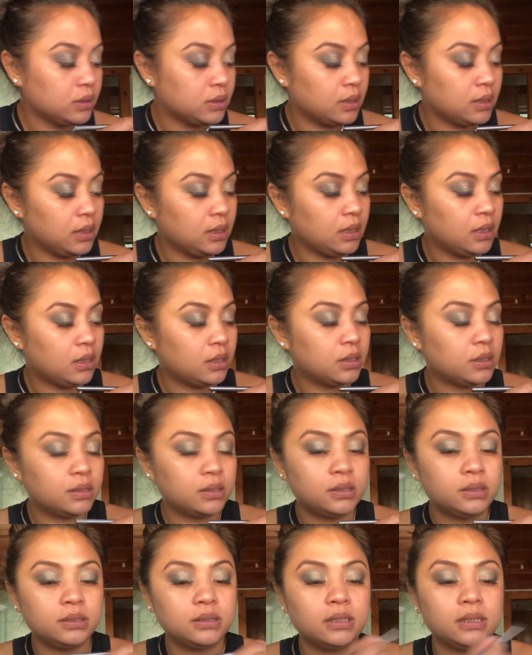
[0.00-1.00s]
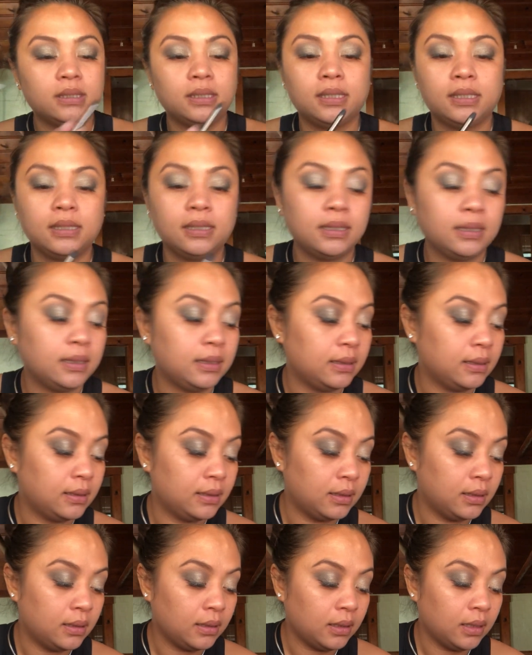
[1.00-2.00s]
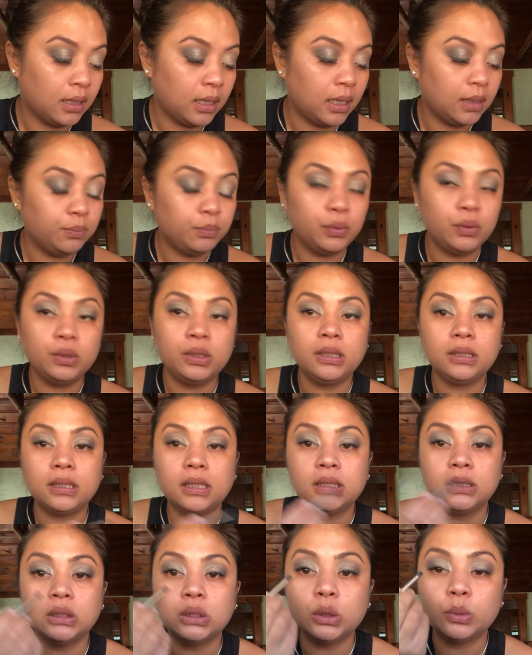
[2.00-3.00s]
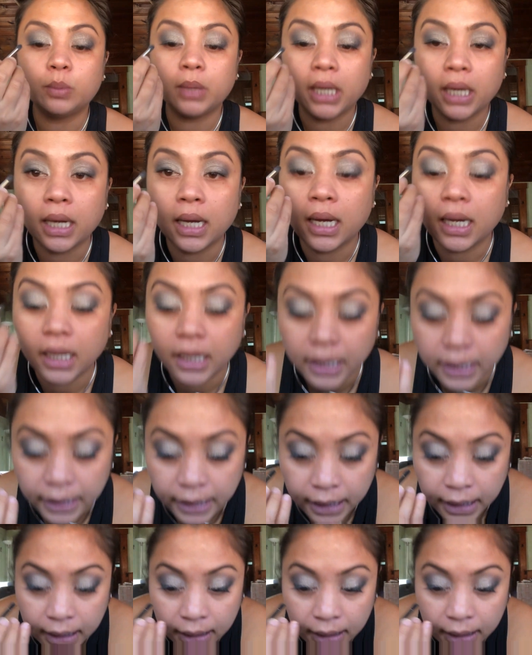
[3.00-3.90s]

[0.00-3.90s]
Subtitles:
the hers again and put it under my eye.